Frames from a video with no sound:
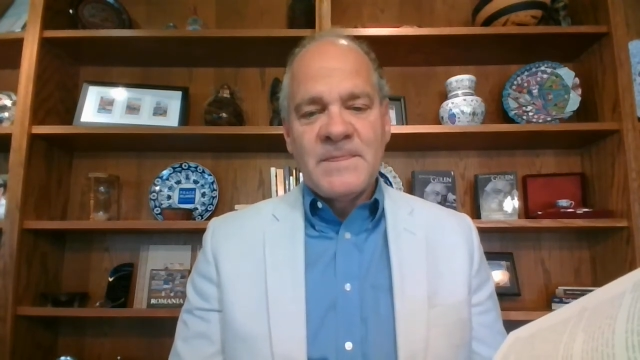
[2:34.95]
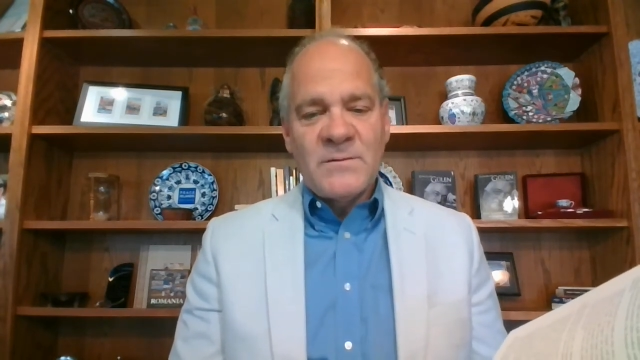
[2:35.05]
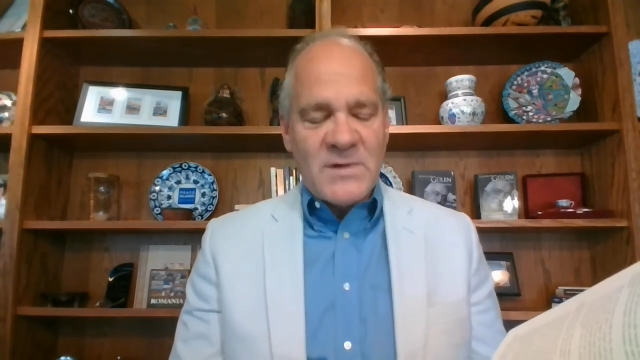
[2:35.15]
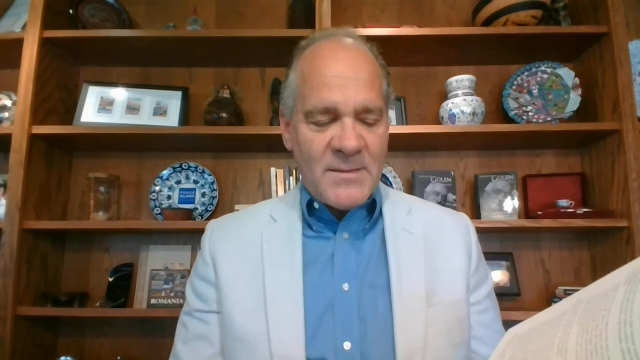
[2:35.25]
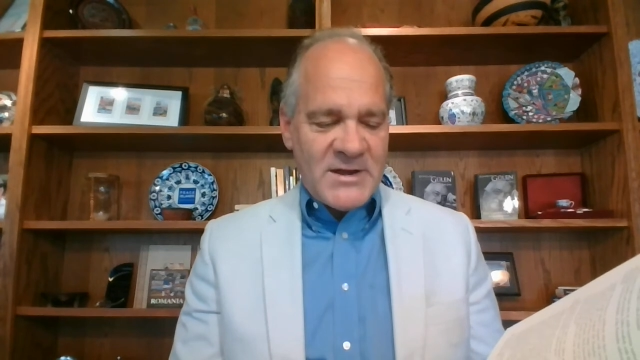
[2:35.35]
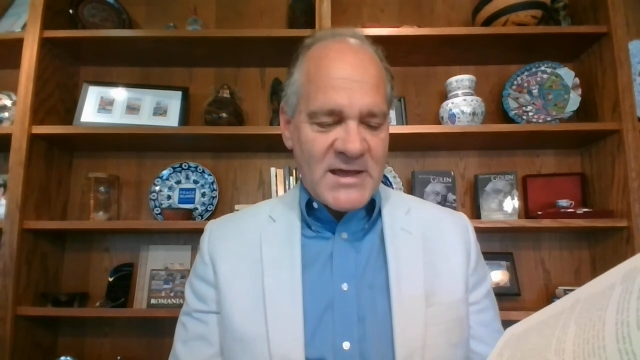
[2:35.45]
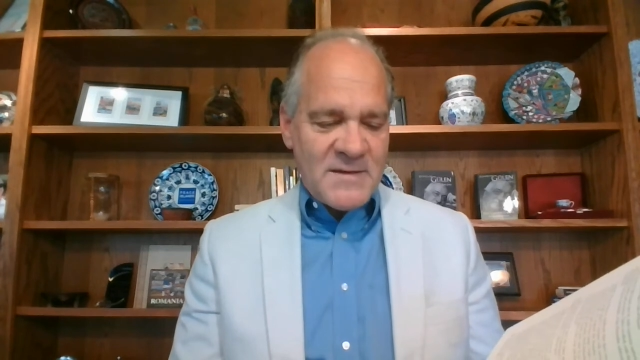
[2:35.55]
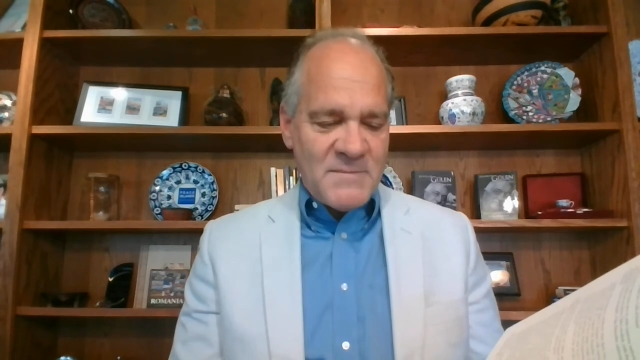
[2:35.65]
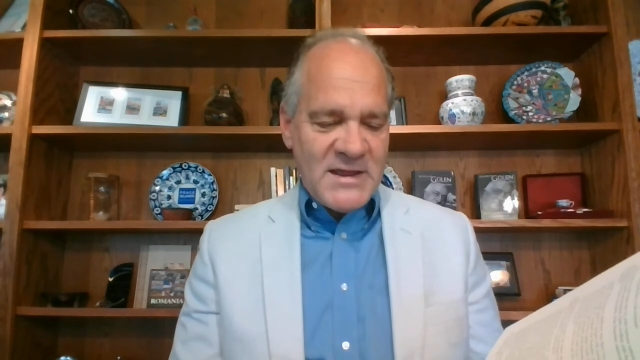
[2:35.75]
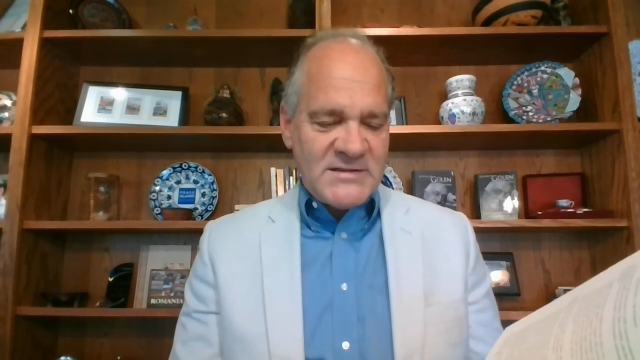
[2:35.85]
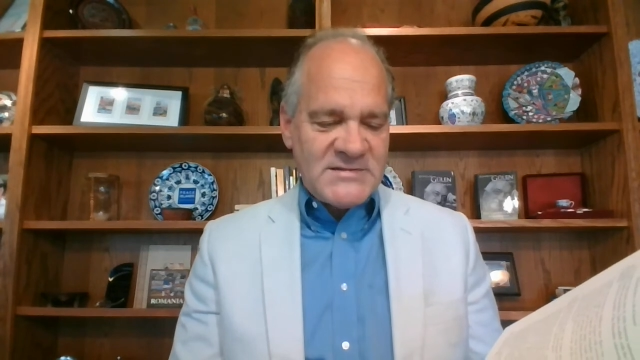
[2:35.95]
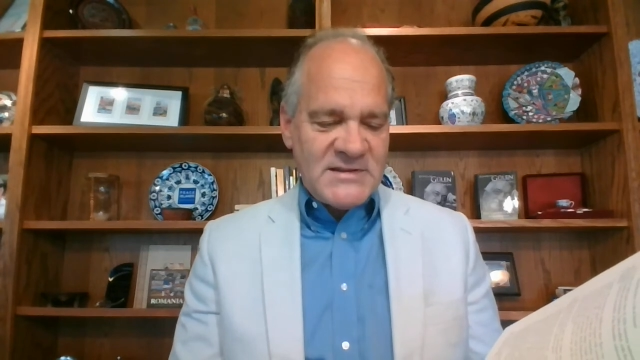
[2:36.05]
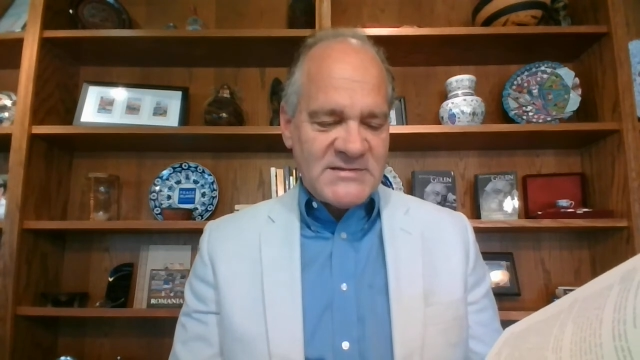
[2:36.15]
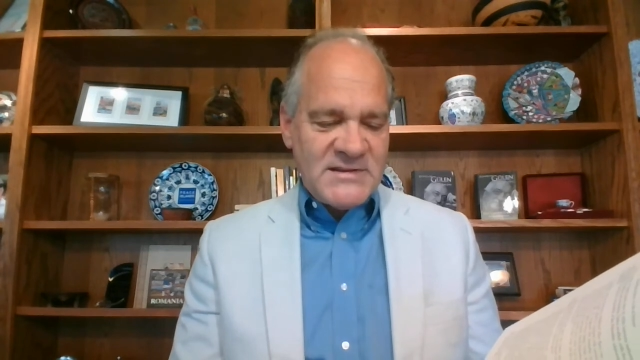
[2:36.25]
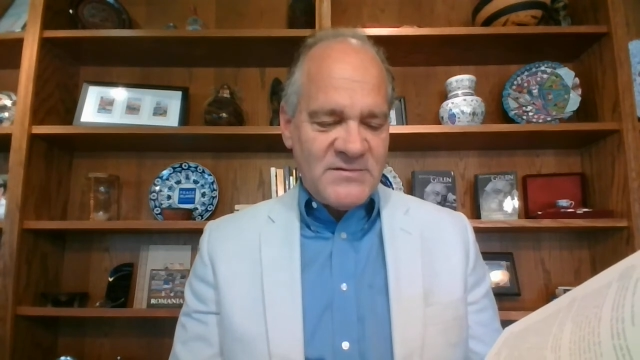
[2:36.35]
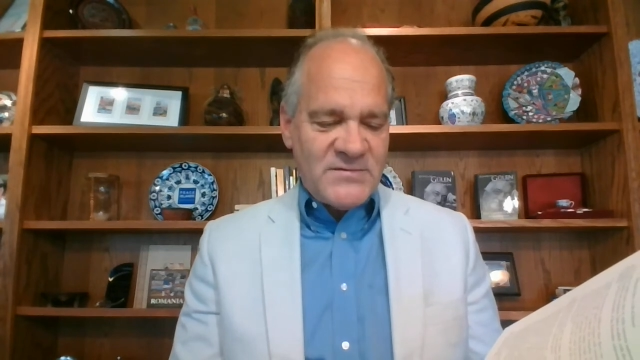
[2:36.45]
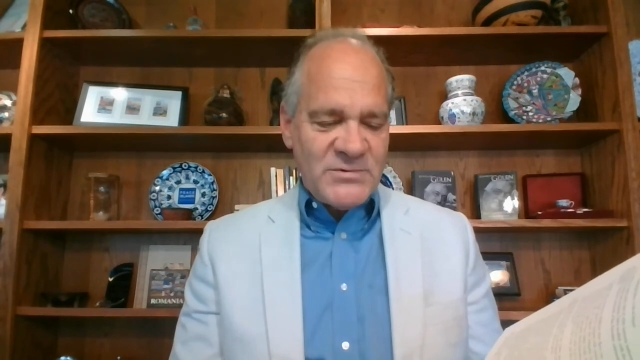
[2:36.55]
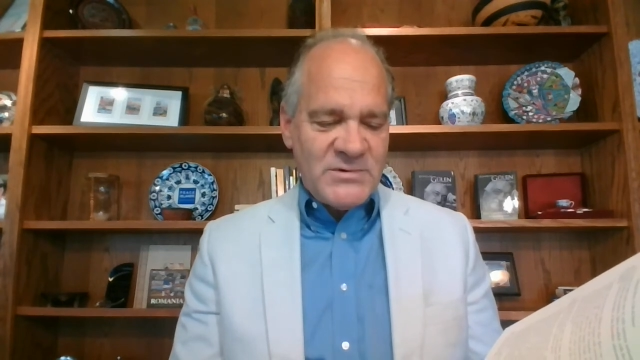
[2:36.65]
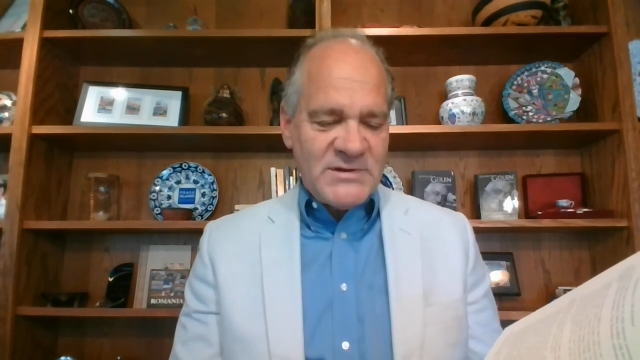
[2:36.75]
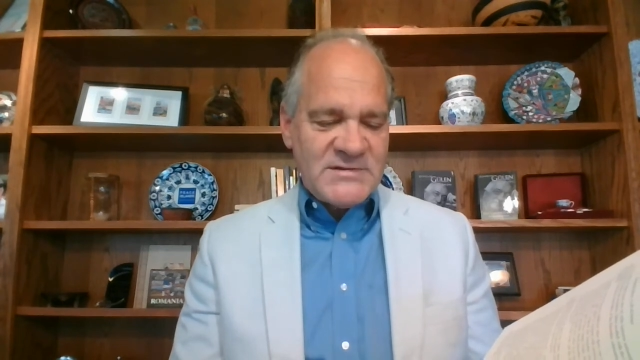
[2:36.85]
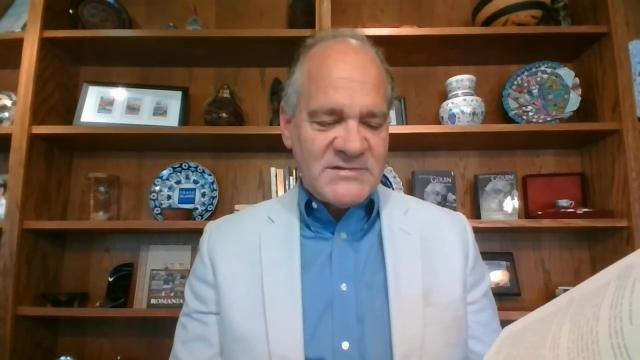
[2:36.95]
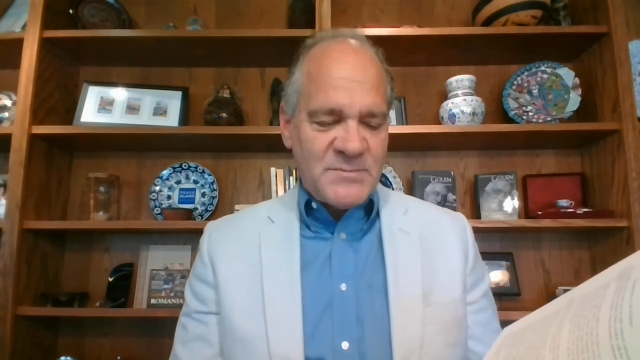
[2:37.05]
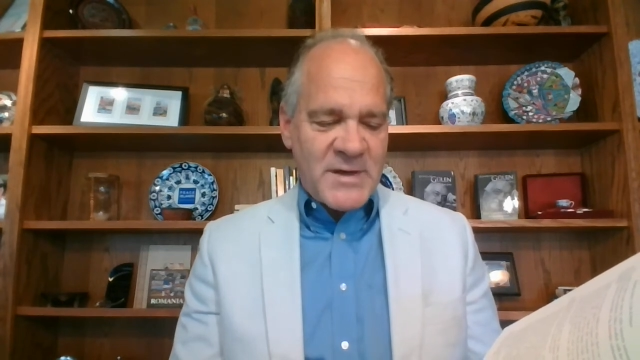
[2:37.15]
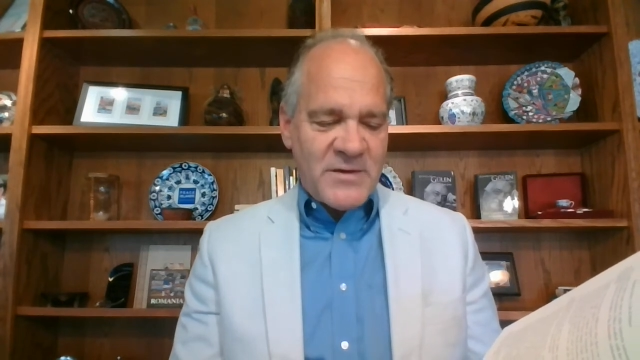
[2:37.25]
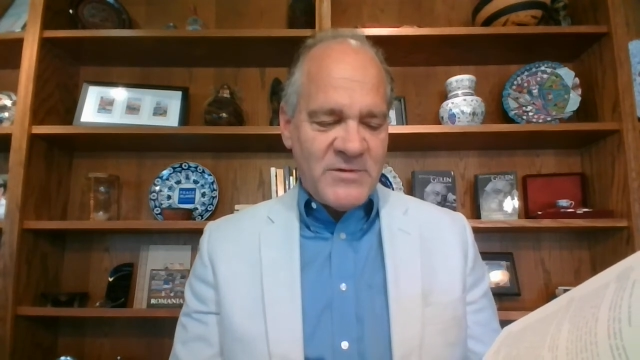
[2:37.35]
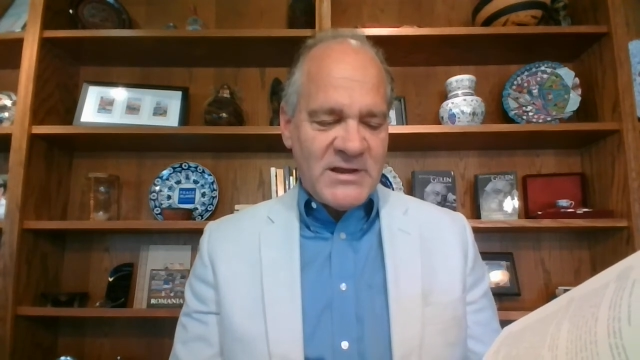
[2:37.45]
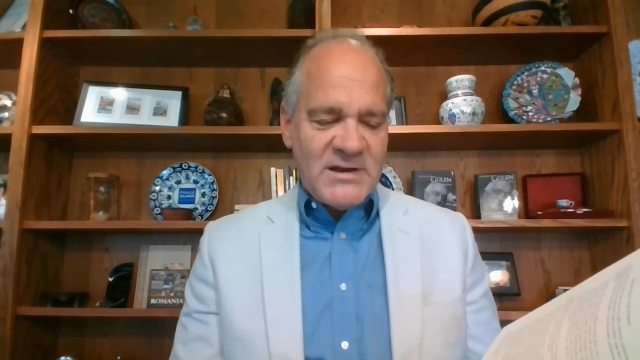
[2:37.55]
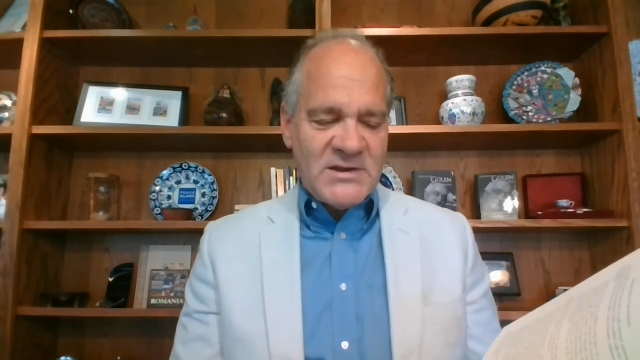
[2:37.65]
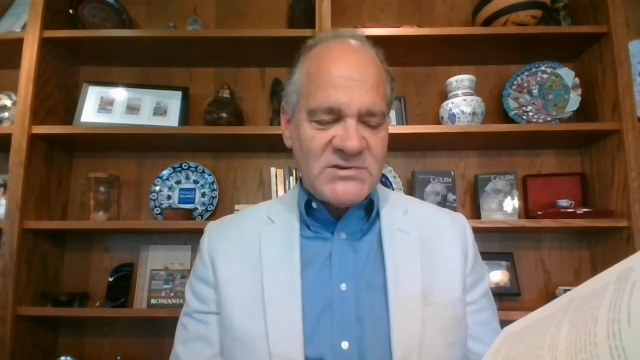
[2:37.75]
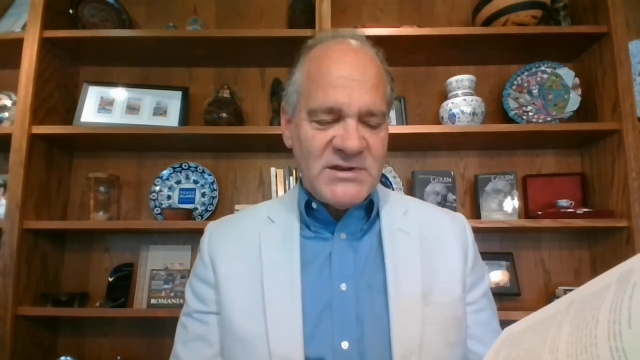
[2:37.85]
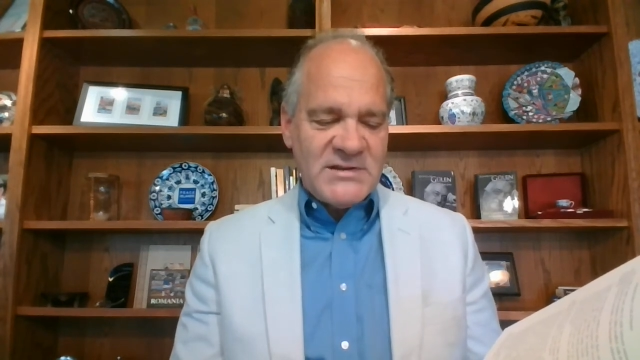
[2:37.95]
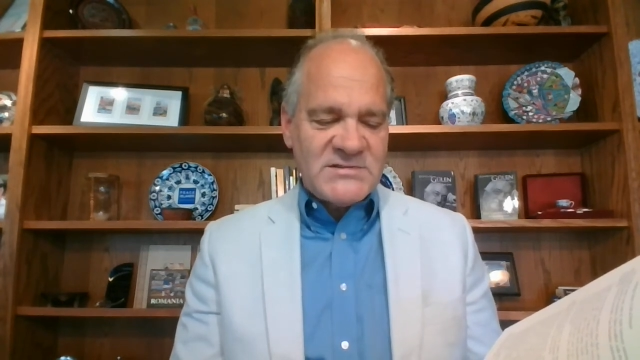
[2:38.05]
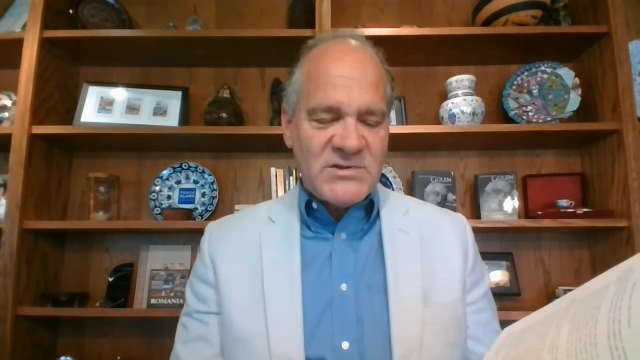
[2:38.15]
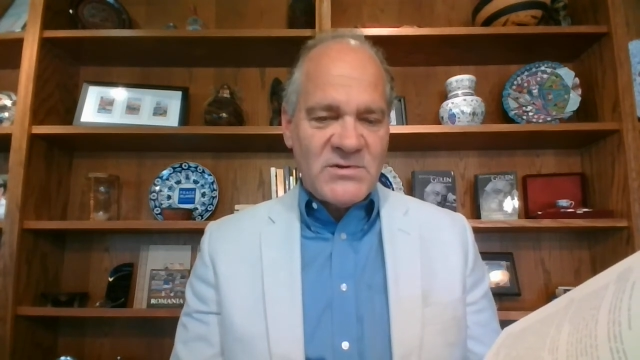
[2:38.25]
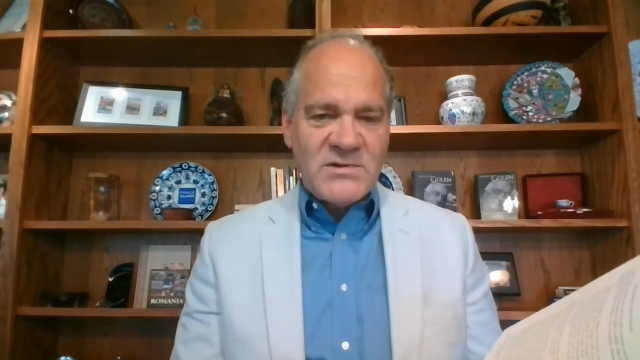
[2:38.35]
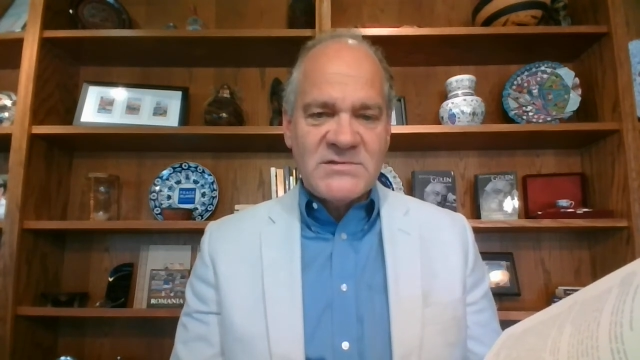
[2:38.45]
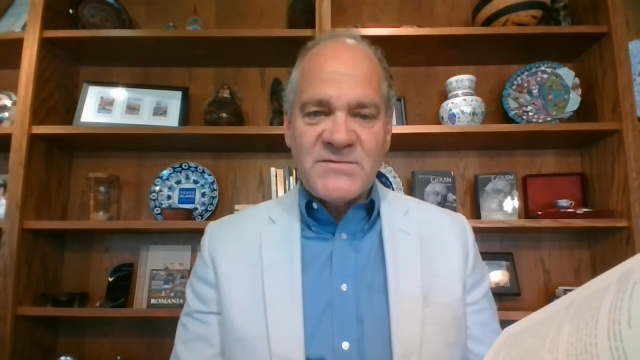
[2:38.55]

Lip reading: Ramadan makes its influence by reconditioning souls,